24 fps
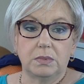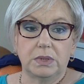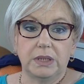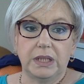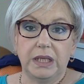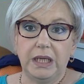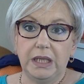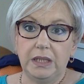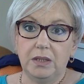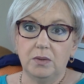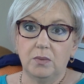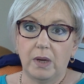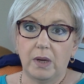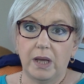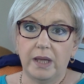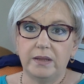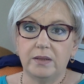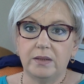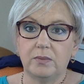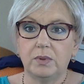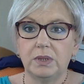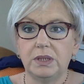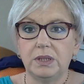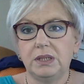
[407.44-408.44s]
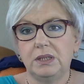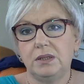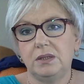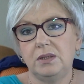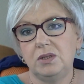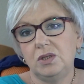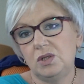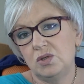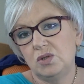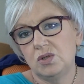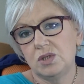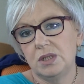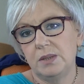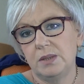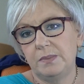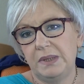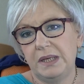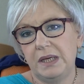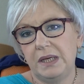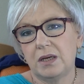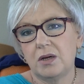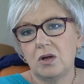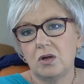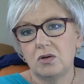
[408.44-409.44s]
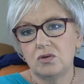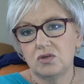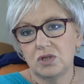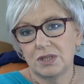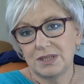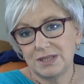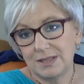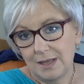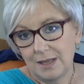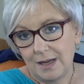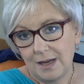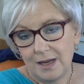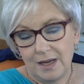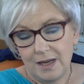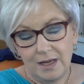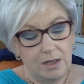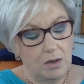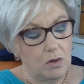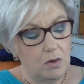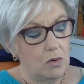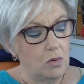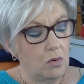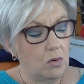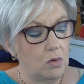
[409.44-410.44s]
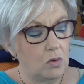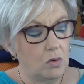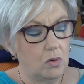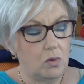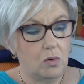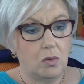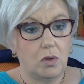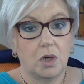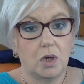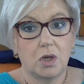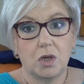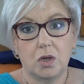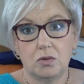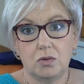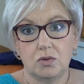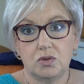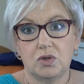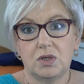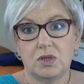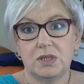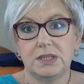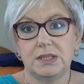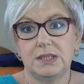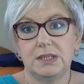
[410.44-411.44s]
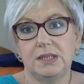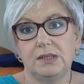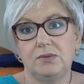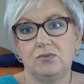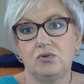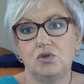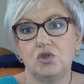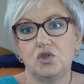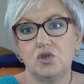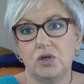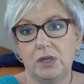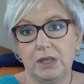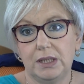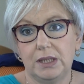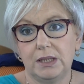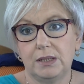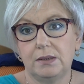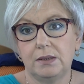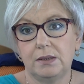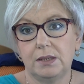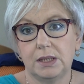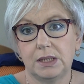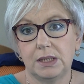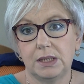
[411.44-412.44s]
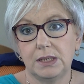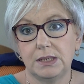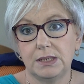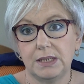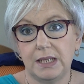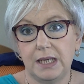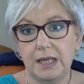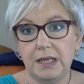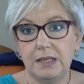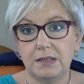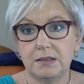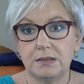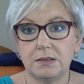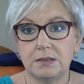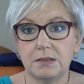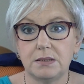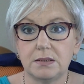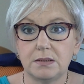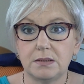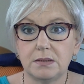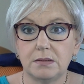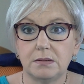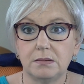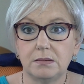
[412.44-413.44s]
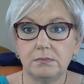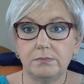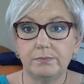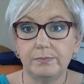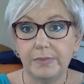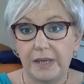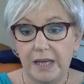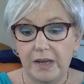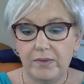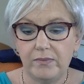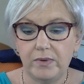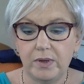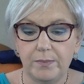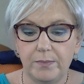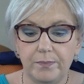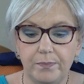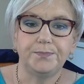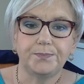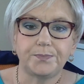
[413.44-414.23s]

either way, there will usually be a contrast dye or a contrast drink that contains barium.